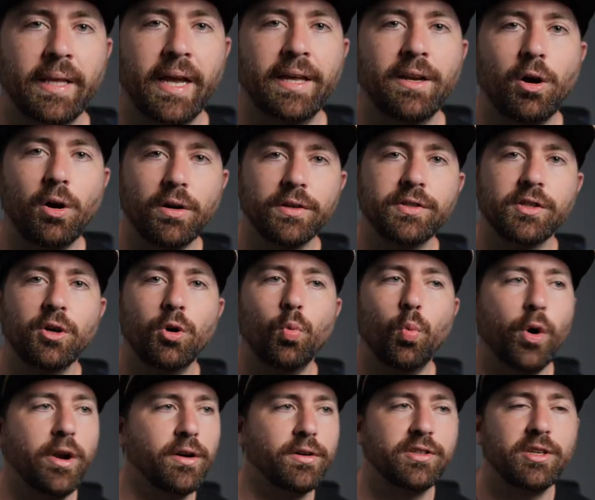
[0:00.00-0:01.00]
And also,
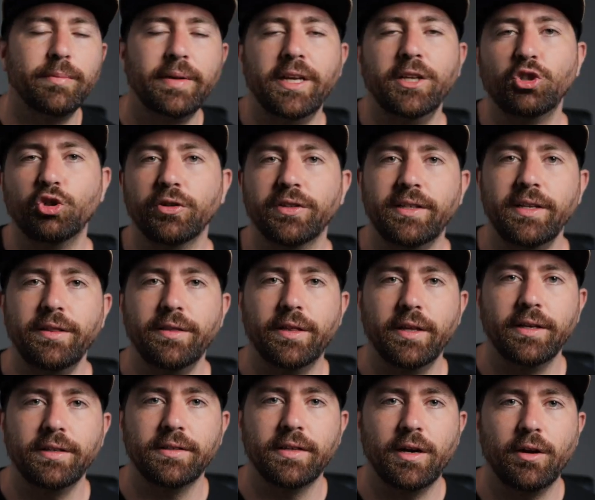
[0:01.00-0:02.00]
what are some interesting
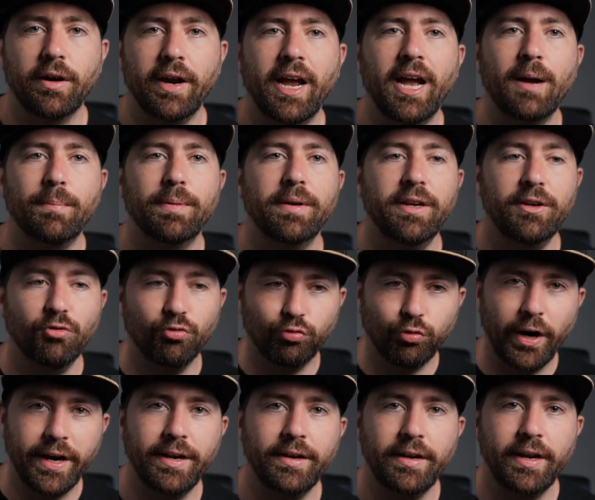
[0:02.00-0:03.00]
things that are happening
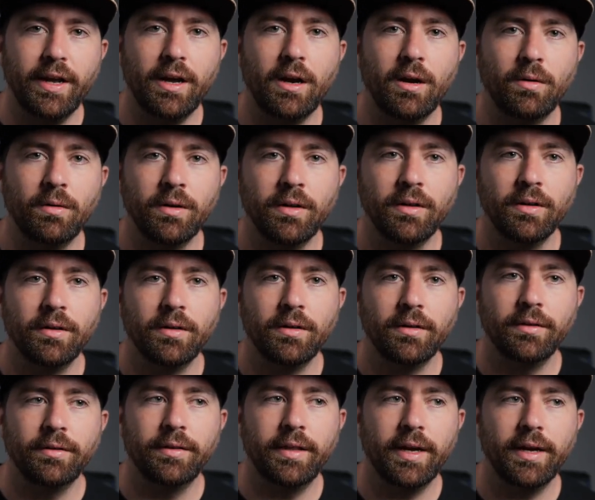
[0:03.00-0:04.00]
right now
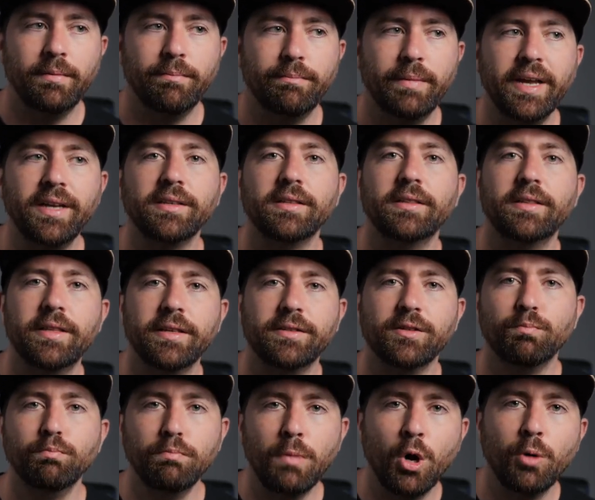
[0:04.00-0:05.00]
that makes
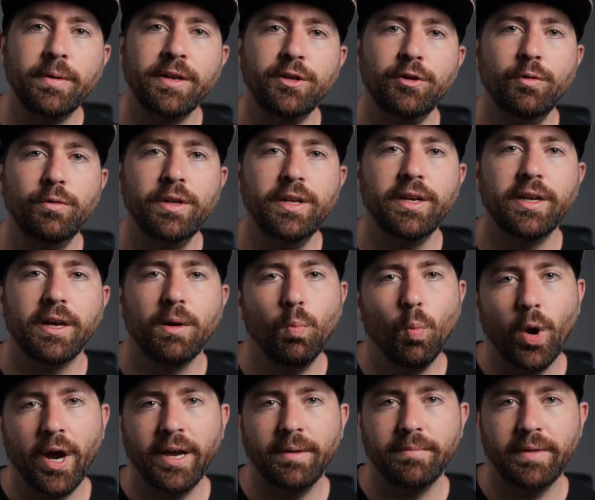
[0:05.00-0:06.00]
this moment unique and
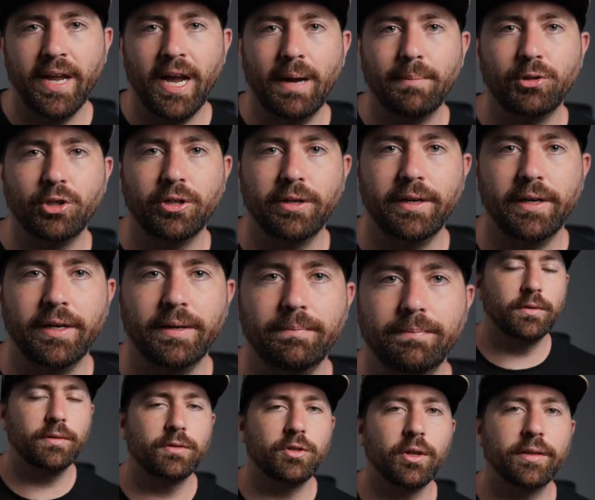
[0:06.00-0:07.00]
why I'm capturing it?
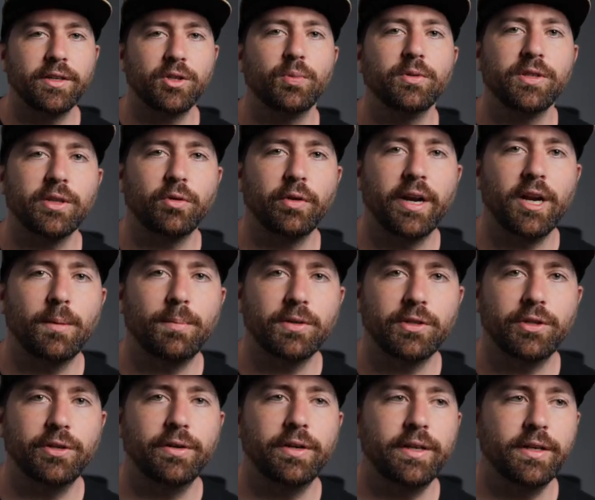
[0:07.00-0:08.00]
So this was a great
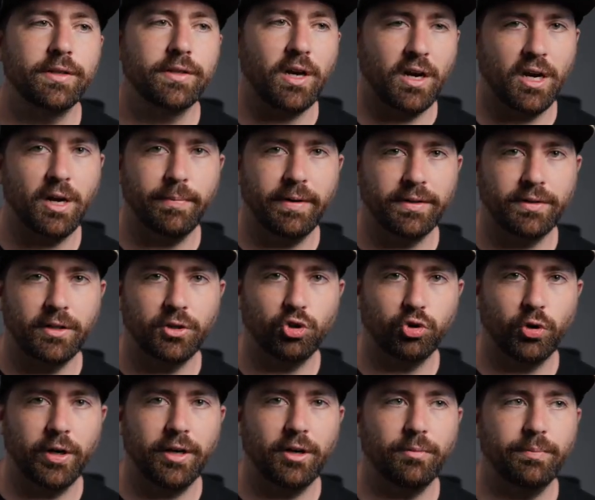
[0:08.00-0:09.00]
opportunity to talk about the
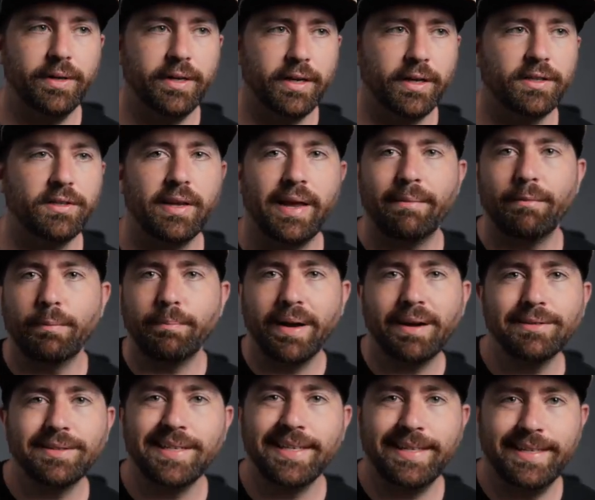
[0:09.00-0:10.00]
trail because I'm
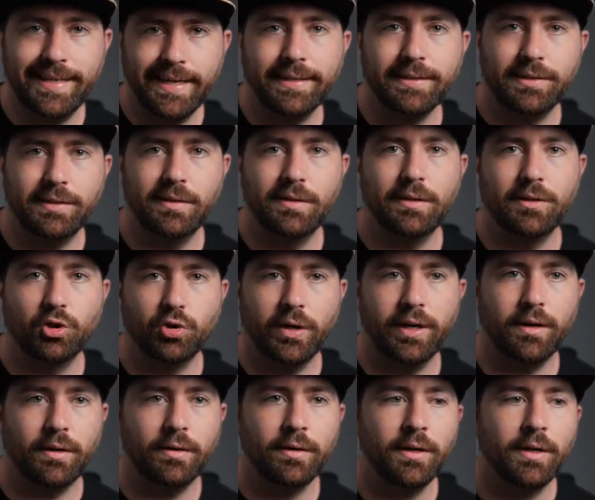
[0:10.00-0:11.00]
about to get to the
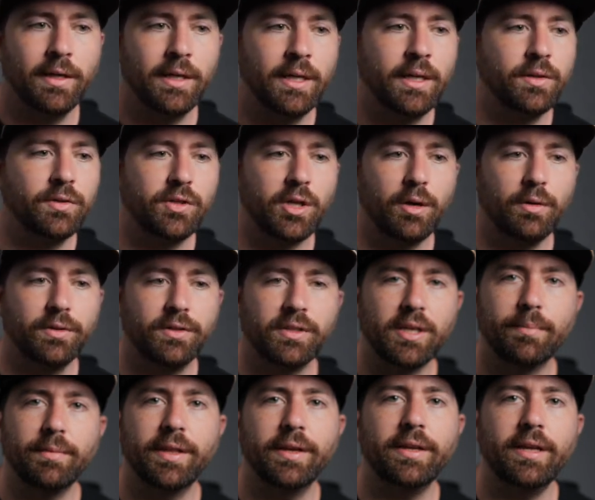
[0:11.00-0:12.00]
trail. So
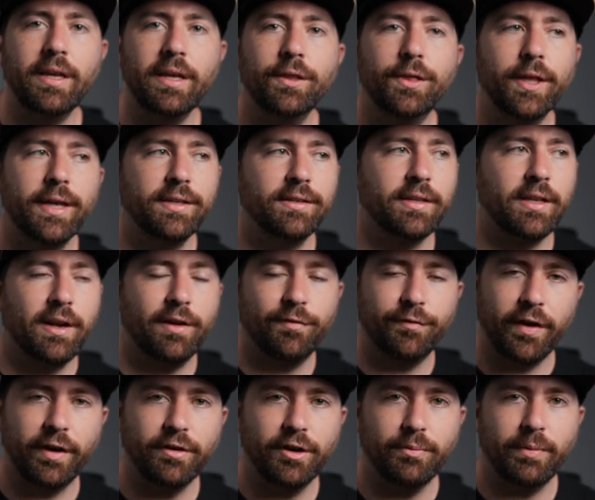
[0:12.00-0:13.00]
some of the key things that I
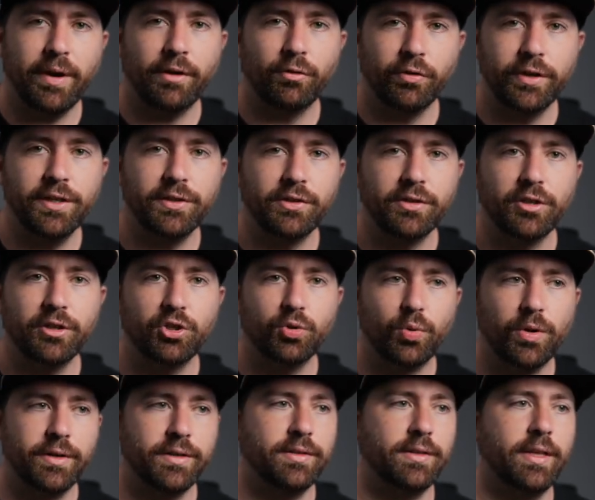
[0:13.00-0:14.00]
found in my research
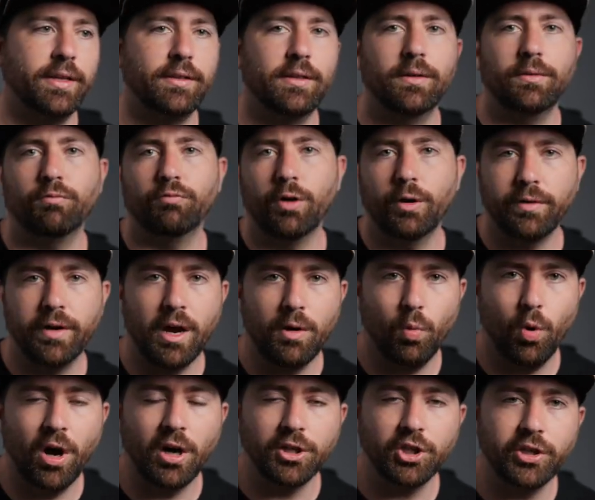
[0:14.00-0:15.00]
was that the road
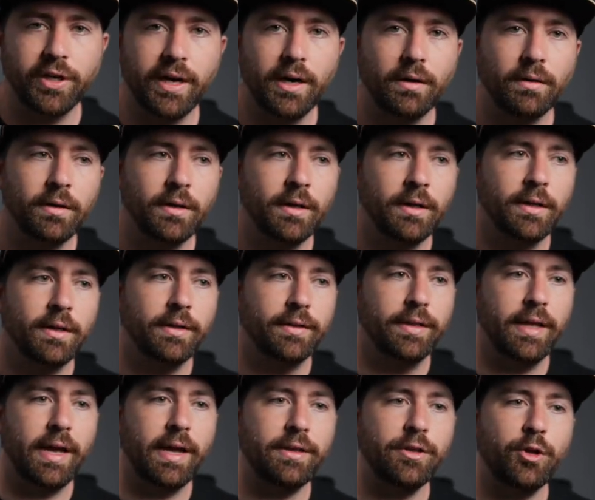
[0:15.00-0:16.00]
got washed out,
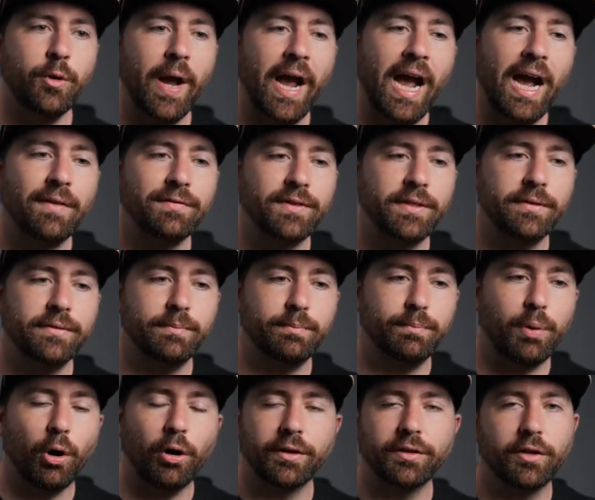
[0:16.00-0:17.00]
that you have to
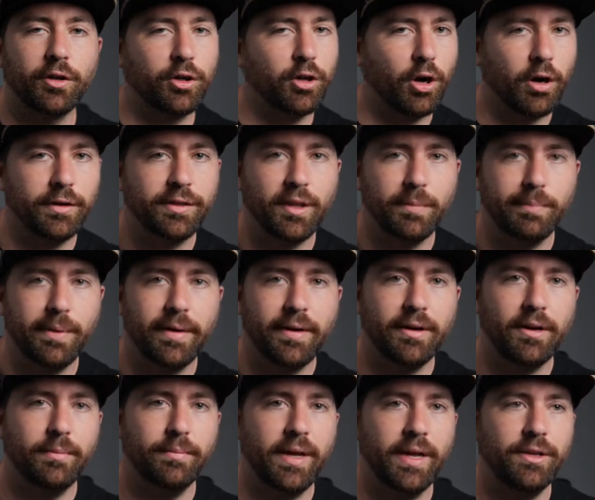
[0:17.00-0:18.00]
park your car at the
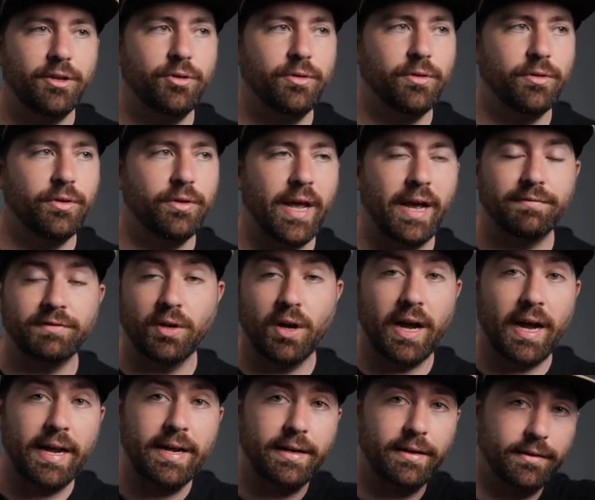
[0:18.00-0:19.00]
bottom and you have to
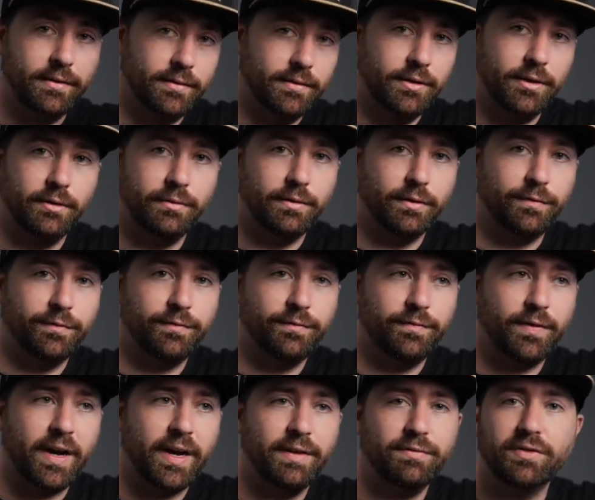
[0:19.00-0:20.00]
hike, the
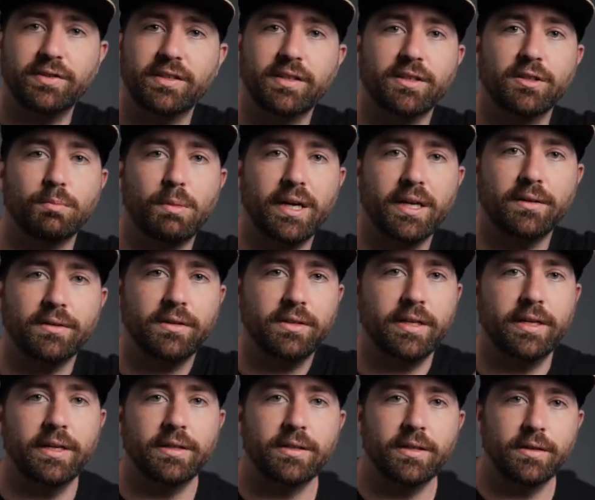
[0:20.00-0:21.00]
5-6 miles
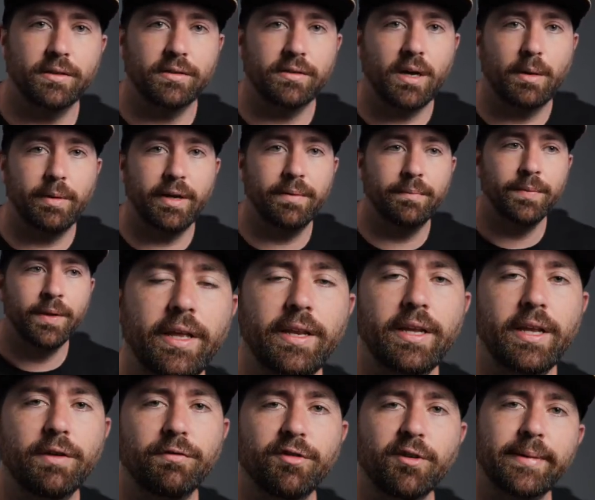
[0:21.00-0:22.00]
to get to the summit.
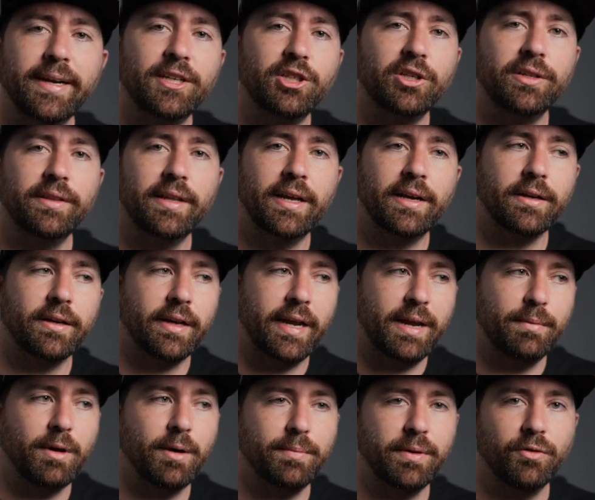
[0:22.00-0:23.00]
Any information that
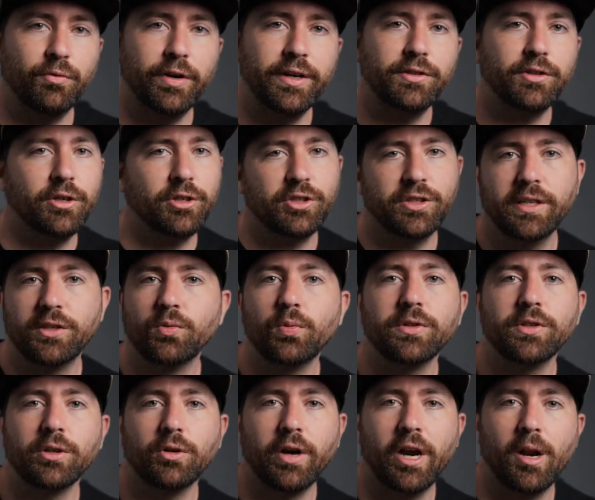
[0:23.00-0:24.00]
came up in research, this
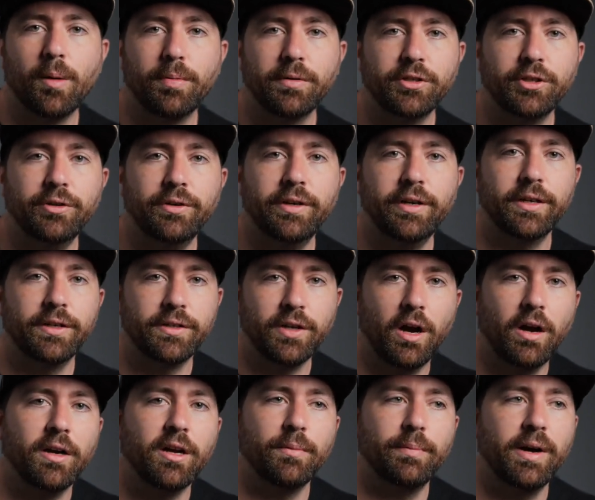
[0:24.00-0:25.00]
was a great opportunity to
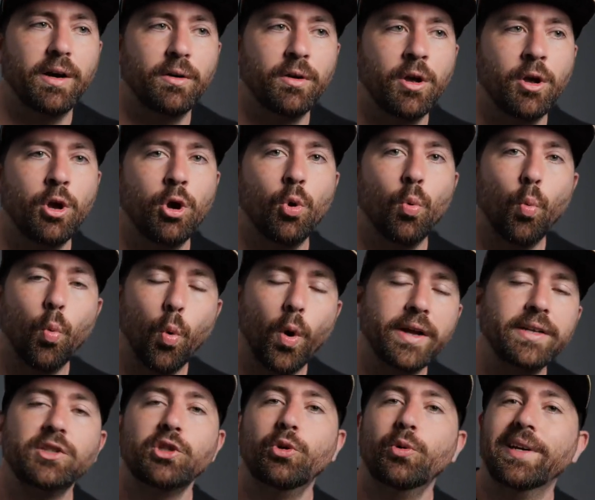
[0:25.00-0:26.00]
talk about
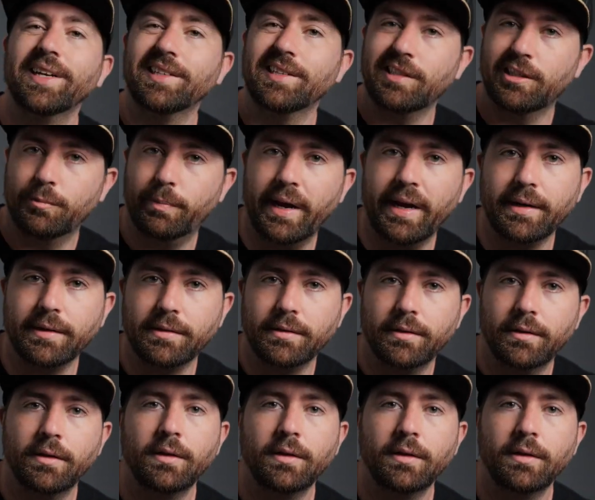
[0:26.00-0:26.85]
what to expect.